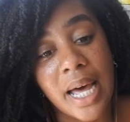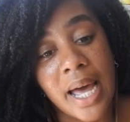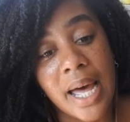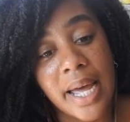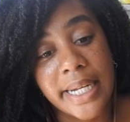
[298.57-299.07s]

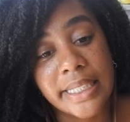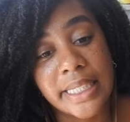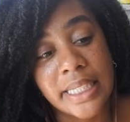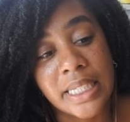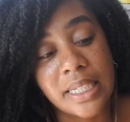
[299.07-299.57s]
I
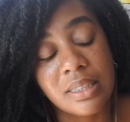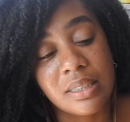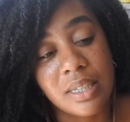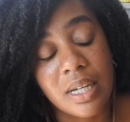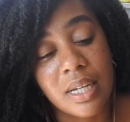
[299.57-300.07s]
didn't
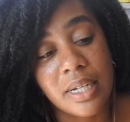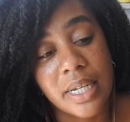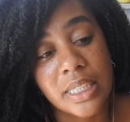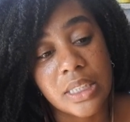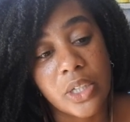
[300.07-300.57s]
get done
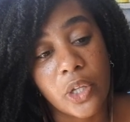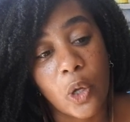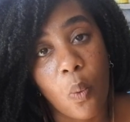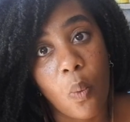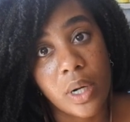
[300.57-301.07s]

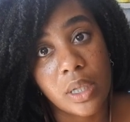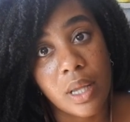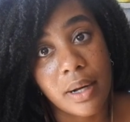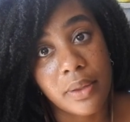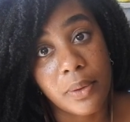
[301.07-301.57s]
until 1
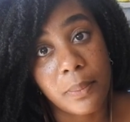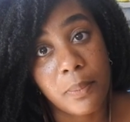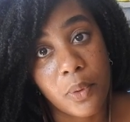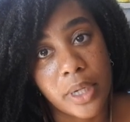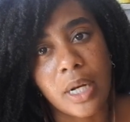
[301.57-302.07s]
o'clock in the
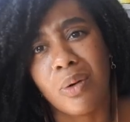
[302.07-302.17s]
morning